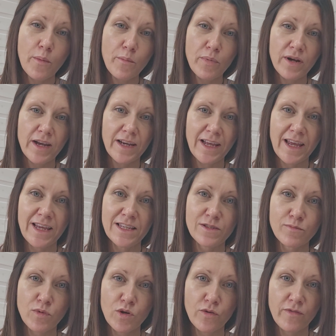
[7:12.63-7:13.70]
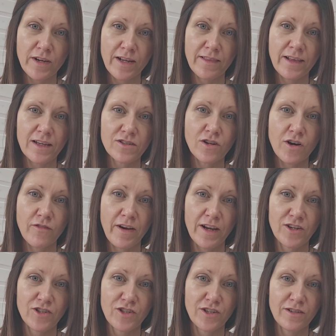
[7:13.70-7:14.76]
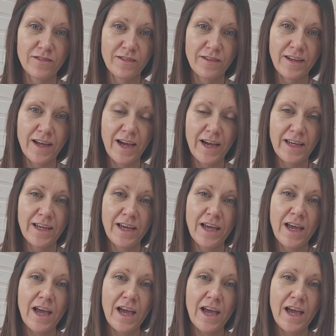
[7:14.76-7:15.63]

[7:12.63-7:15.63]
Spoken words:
but it is moving in that direction. Okay.